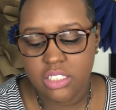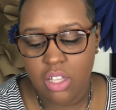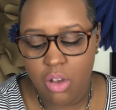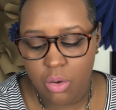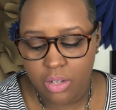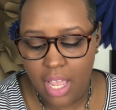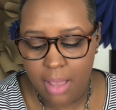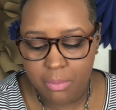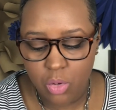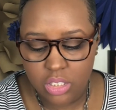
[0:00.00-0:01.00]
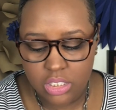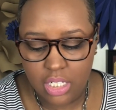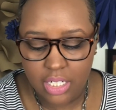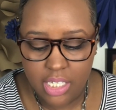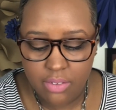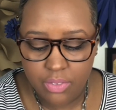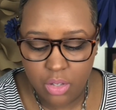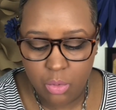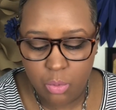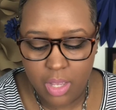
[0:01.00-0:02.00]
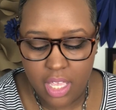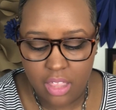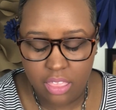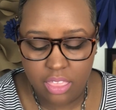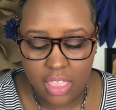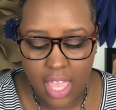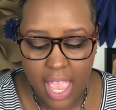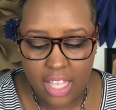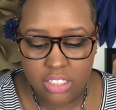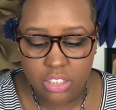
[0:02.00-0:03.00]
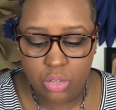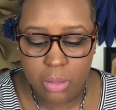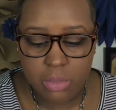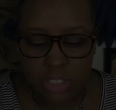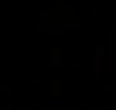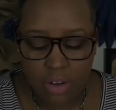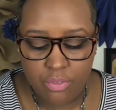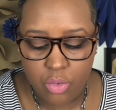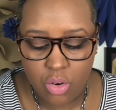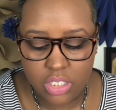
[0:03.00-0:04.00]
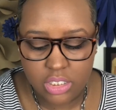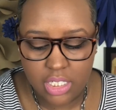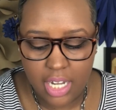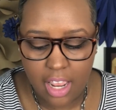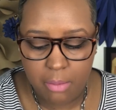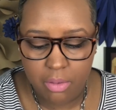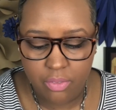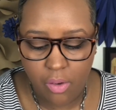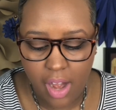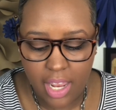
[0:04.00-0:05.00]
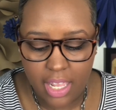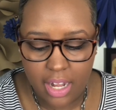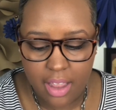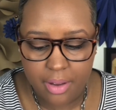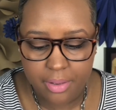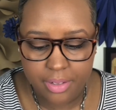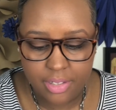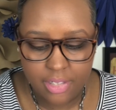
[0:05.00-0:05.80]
So now I'm going to leave you with a scripture for today before I head out.